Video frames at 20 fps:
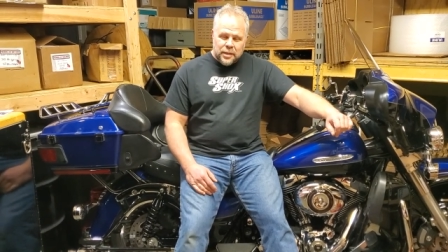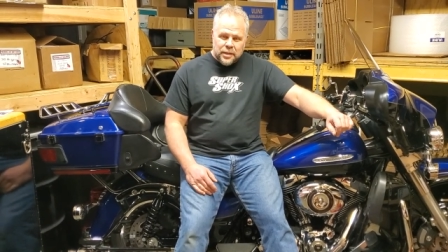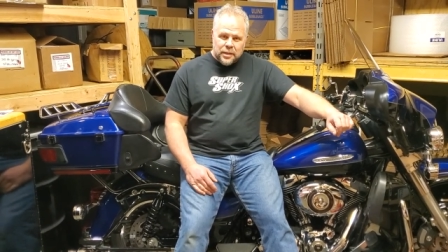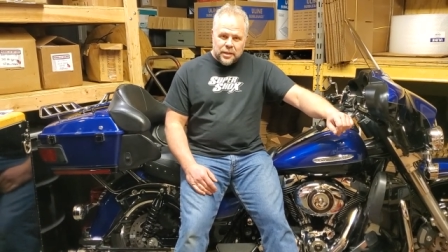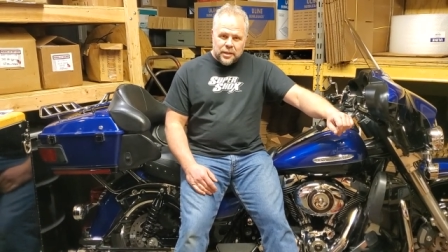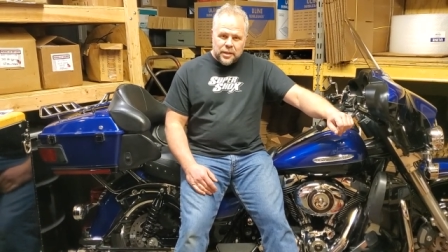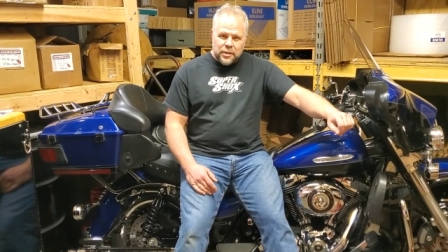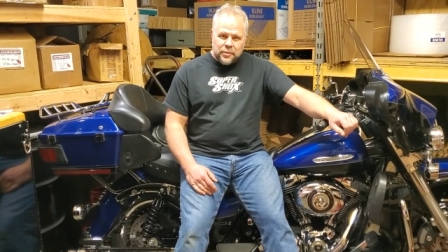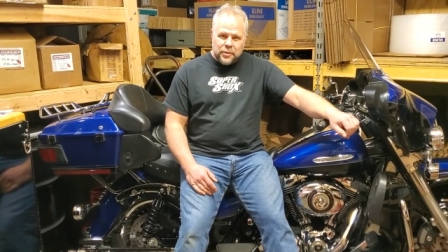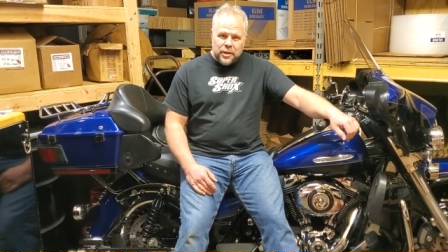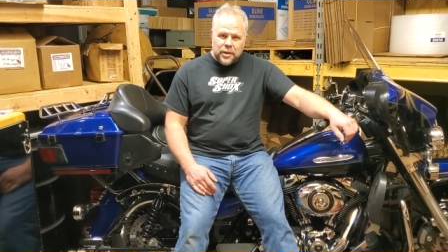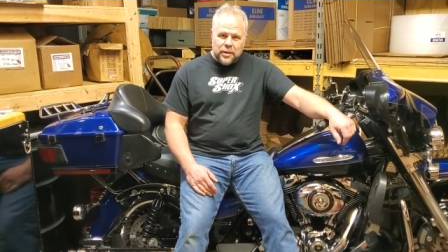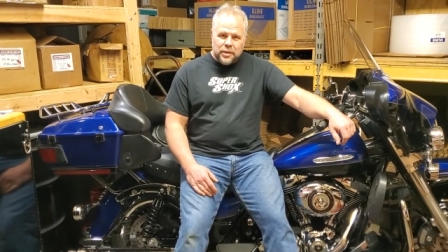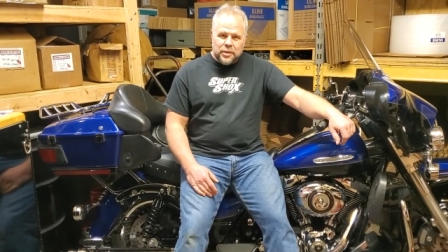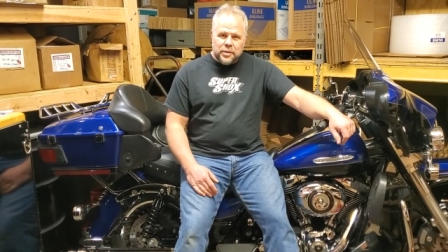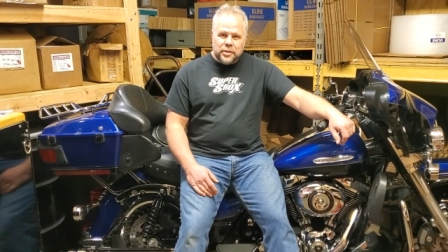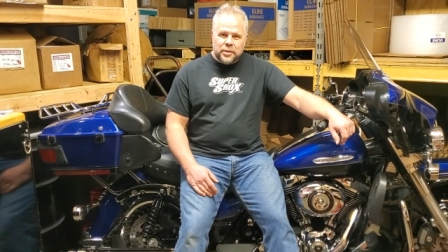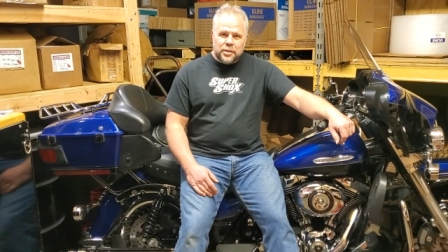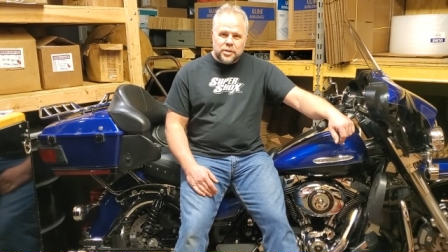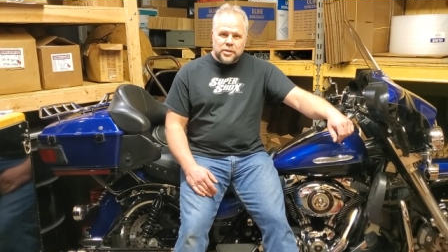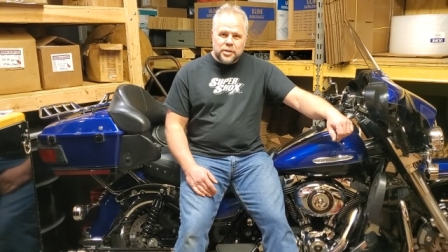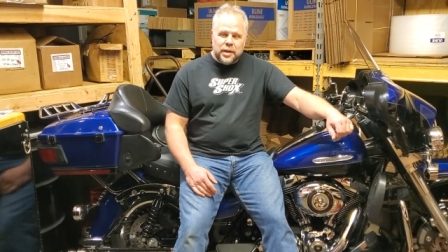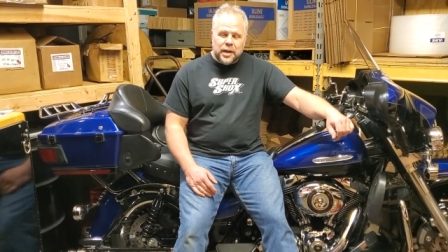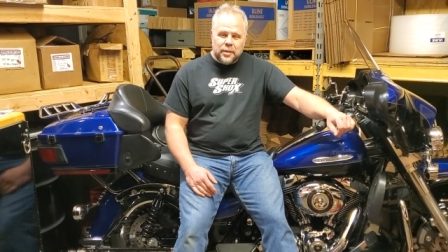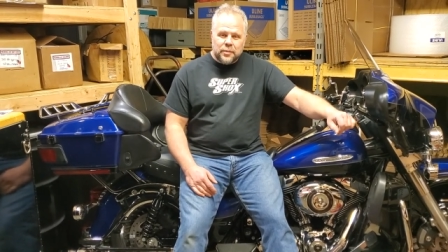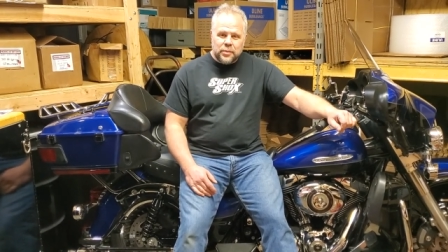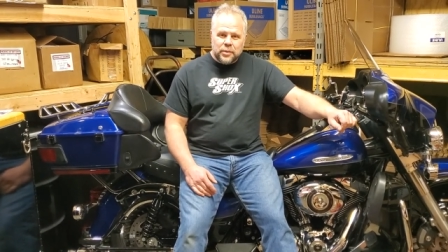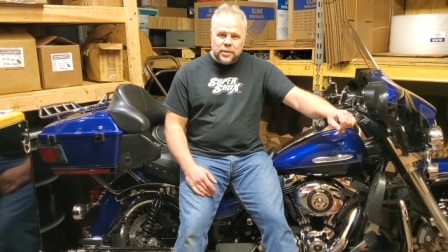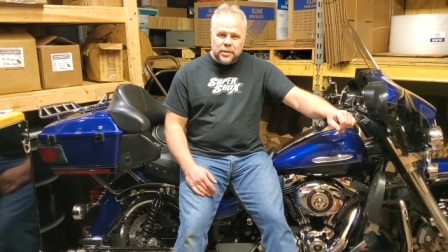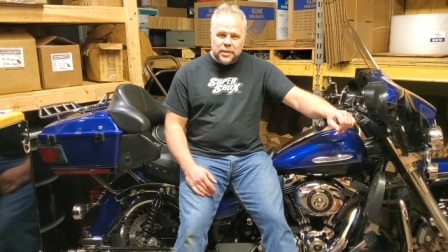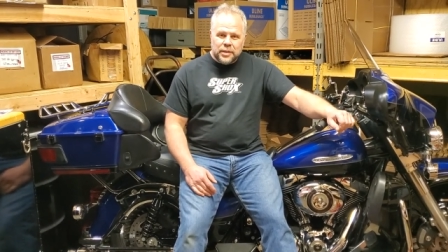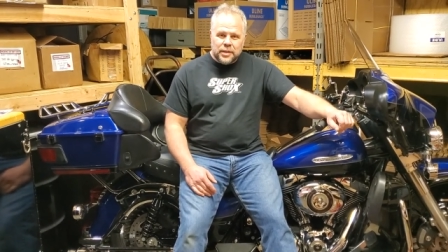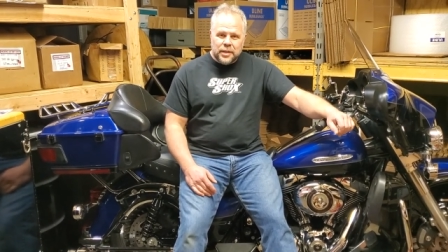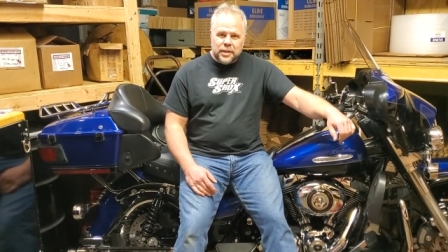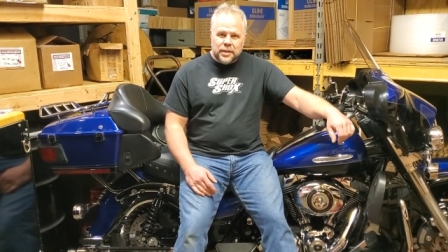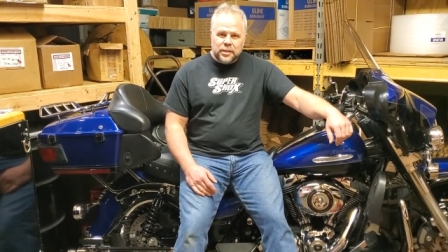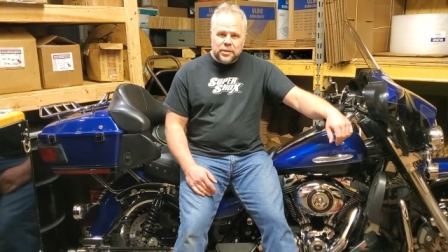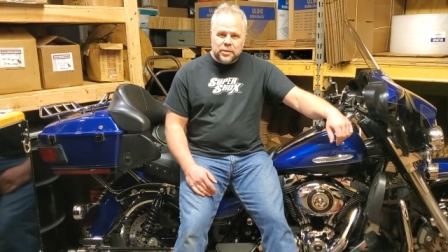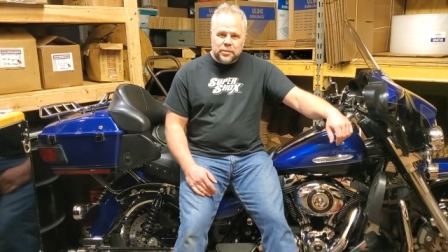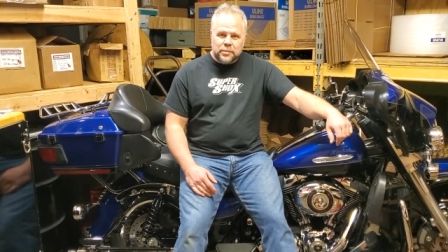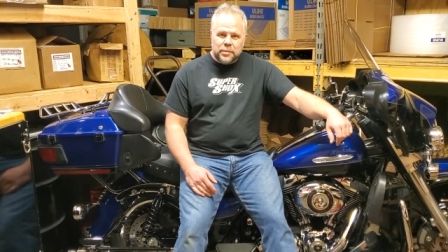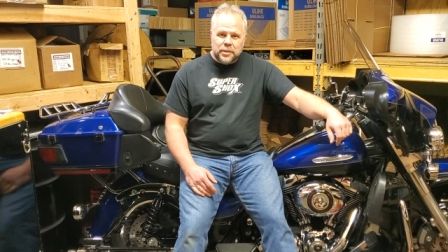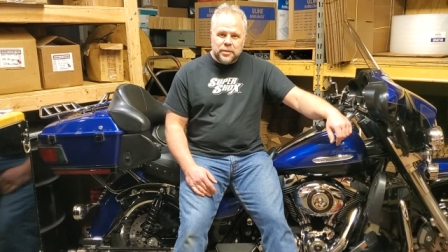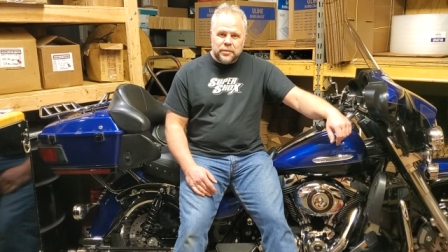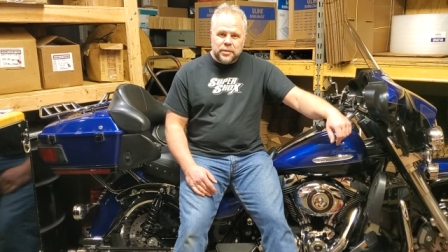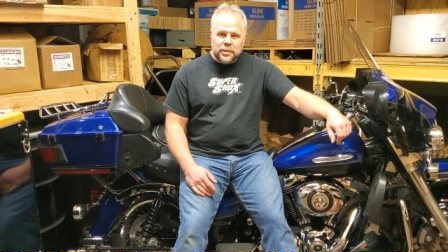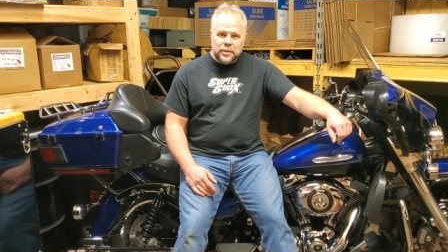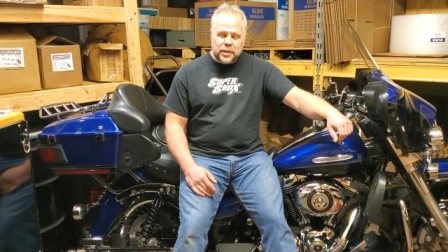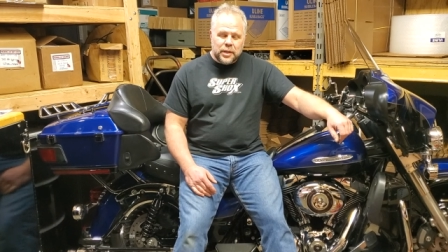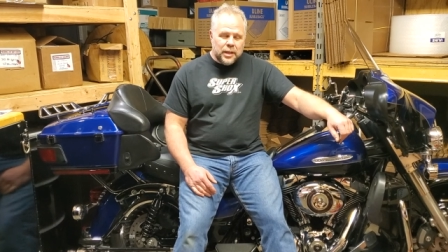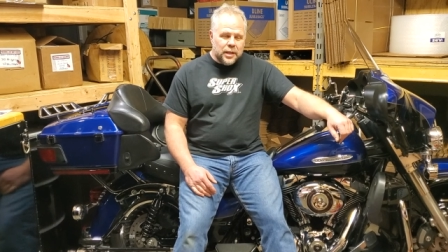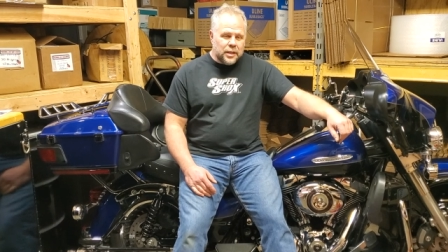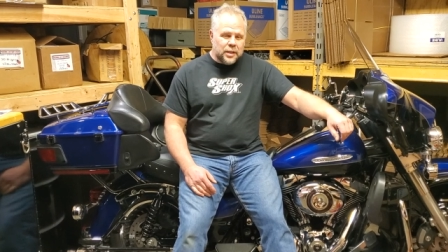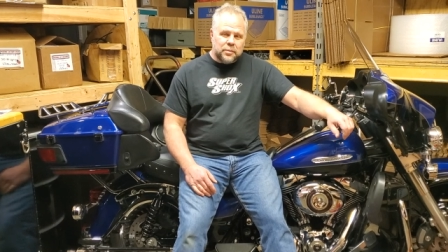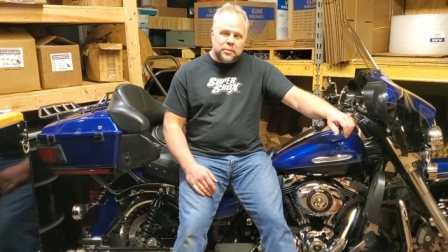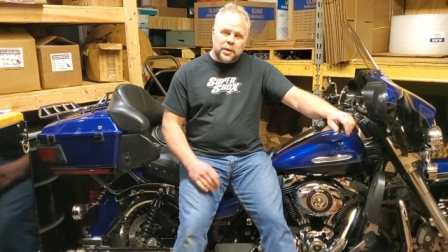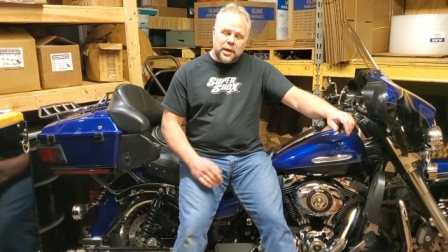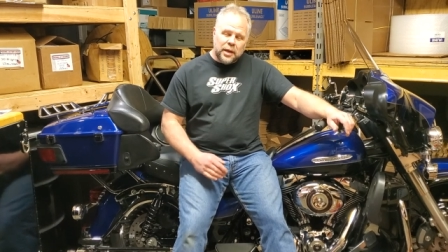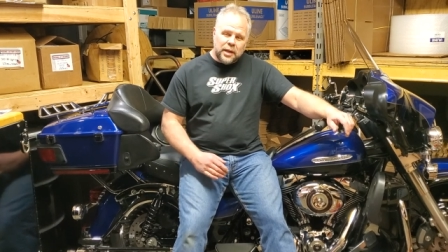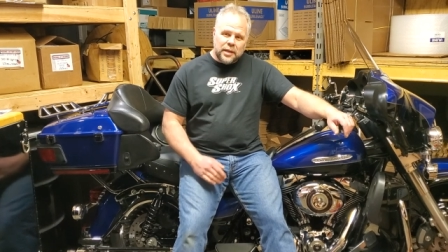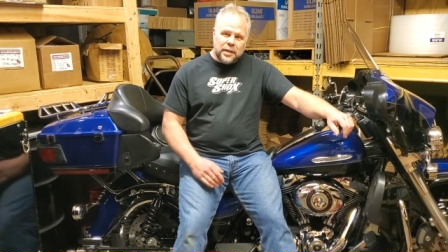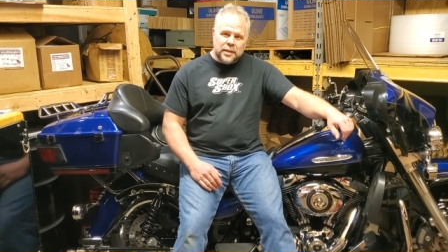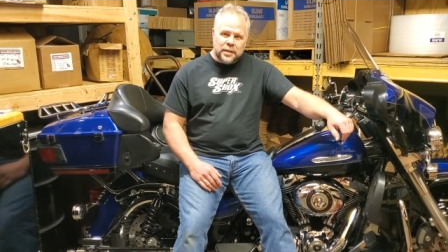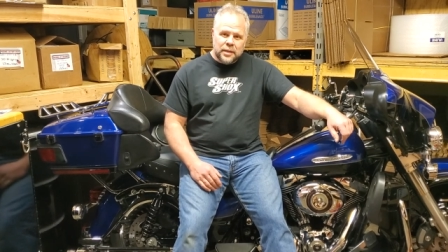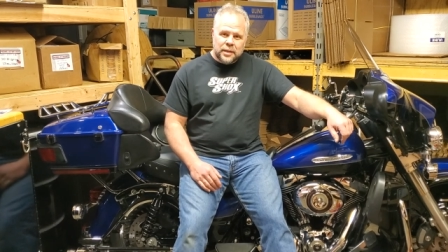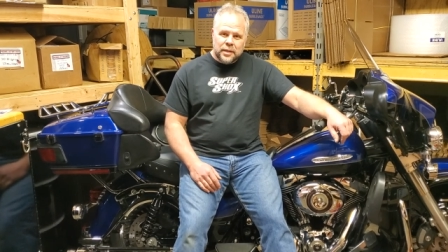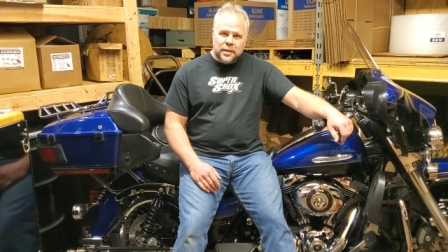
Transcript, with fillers: Today we're out here in the shop. We're going to take a little bit of a look at the bike,